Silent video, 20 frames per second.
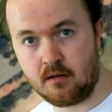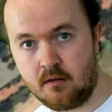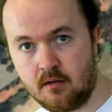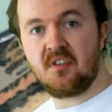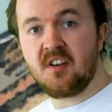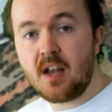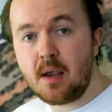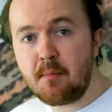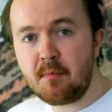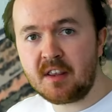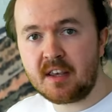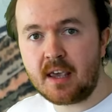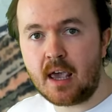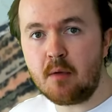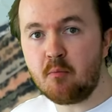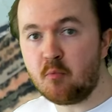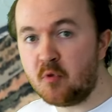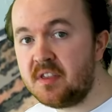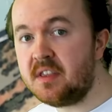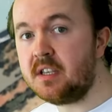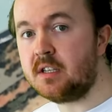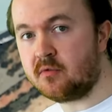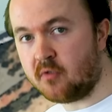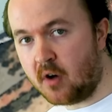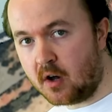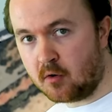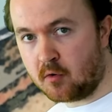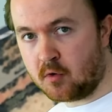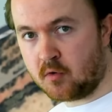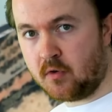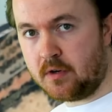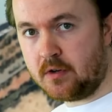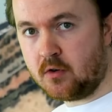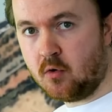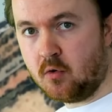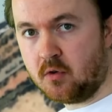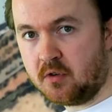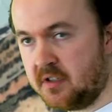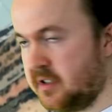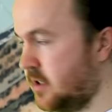The name of the game with these final three
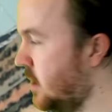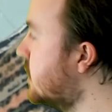corners